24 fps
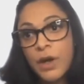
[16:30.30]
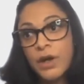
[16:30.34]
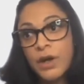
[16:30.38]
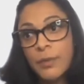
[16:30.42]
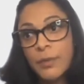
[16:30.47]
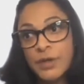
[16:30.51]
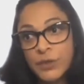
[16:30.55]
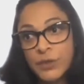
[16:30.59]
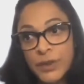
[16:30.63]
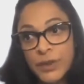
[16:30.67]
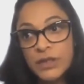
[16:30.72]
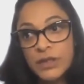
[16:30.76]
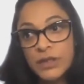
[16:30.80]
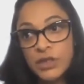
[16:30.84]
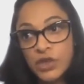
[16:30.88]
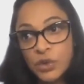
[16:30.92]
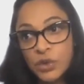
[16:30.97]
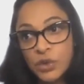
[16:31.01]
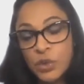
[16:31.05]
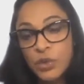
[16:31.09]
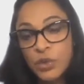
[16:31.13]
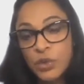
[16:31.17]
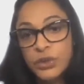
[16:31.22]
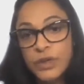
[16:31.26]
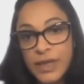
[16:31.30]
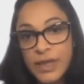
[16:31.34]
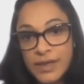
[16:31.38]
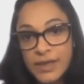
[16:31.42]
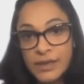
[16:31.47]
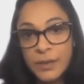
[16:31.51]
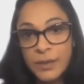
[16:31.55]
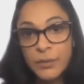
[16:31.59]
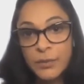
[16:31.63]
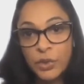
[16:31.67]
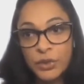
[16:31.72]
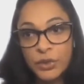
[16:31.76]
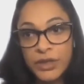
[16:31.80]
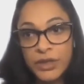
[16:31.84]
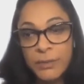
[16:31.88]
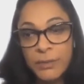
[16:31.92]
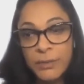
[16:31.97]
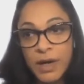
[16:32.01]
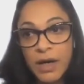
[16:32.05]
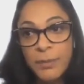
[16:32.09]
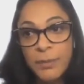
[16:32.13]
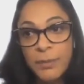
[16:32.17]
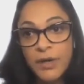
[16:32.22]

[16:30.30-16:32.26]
Between the two, yes, a protein bar,